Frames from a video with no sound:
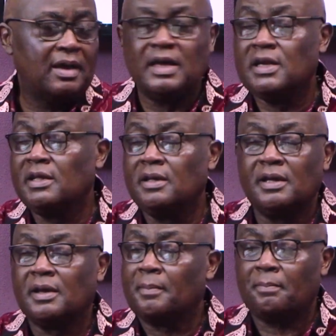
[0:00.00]
any
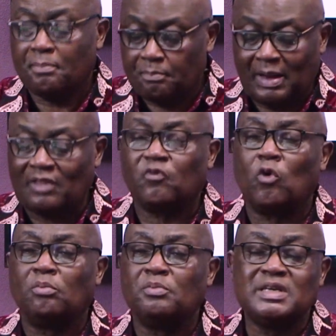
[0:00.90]
platform,
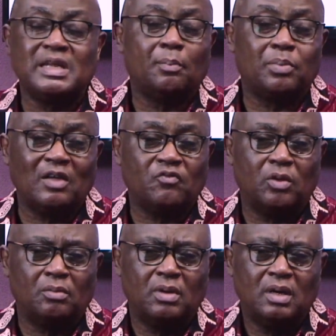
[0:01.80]
media platform.
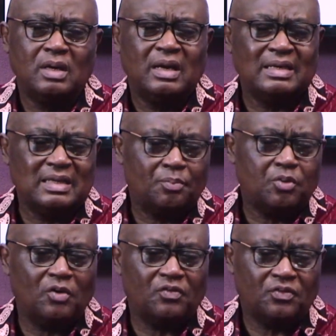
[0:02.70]
I said, Prof,